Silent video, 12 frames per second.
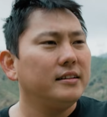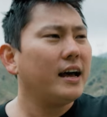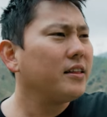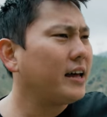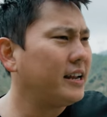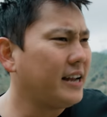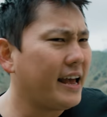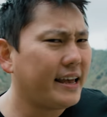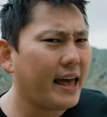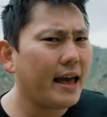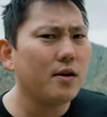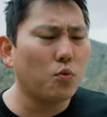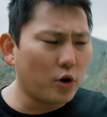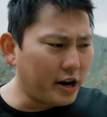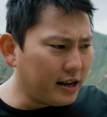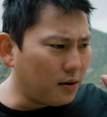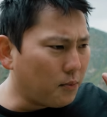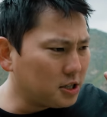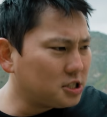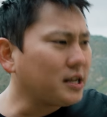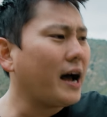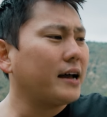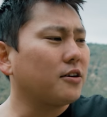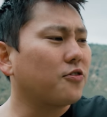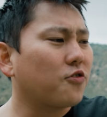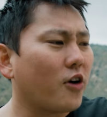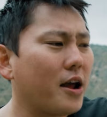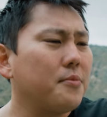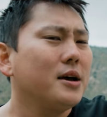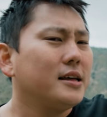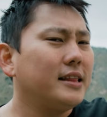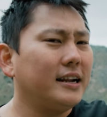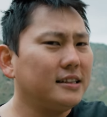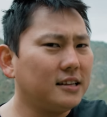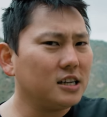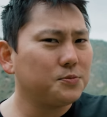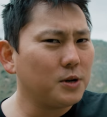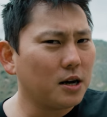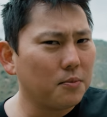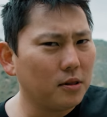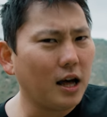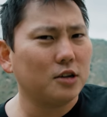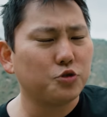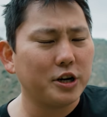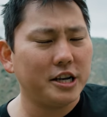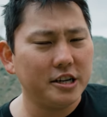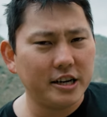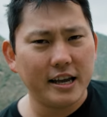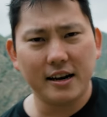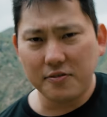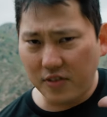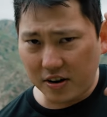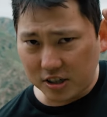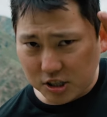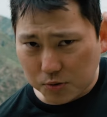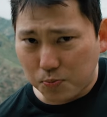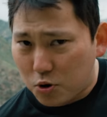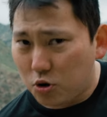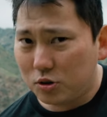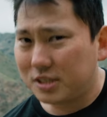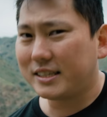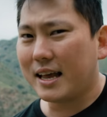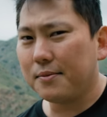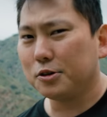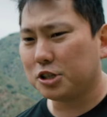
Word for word: Now that in 8K, we're in a much tighter frame, then it does become a lot trickier to get a very smooth, stable